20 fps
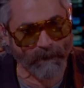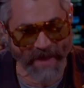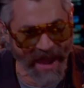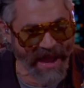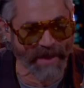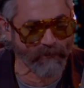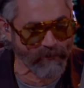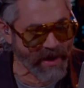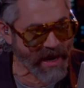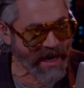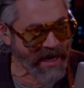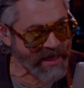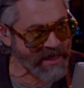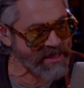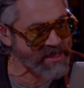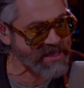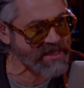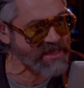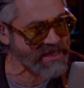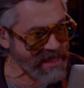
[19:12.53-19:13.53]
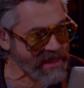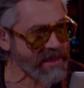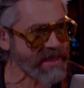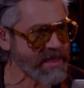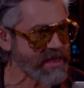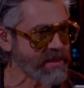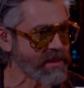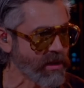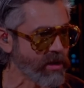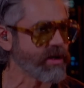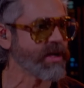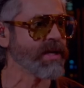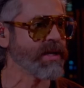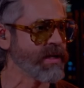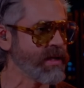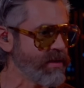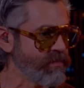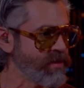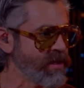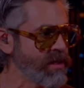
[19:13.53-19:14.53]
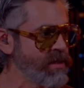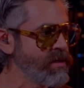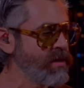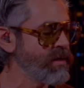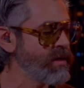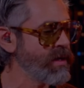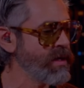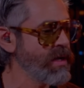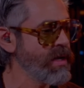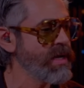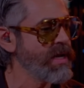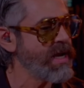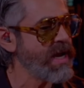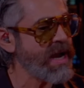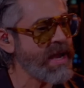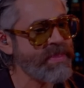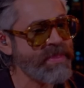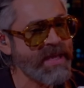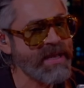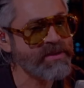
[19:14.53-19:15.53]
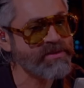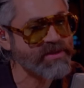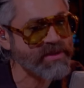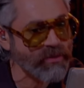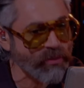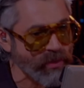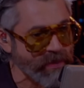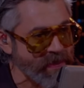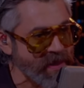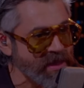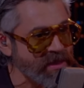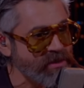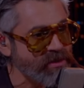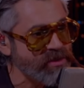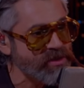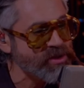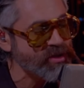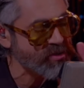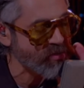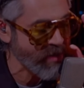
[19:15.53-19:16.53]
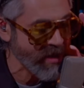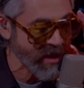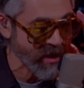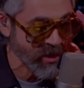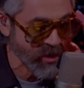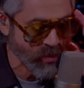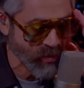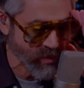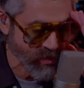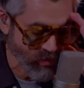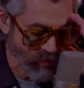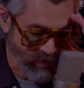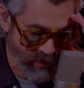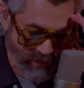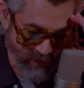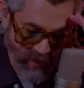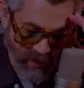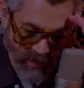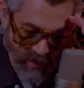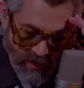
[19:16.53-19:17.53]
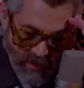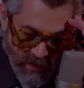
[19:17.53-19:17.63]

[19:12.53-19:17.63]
Batman. It's silly looking even. And then, so what they do to Strange was horrible.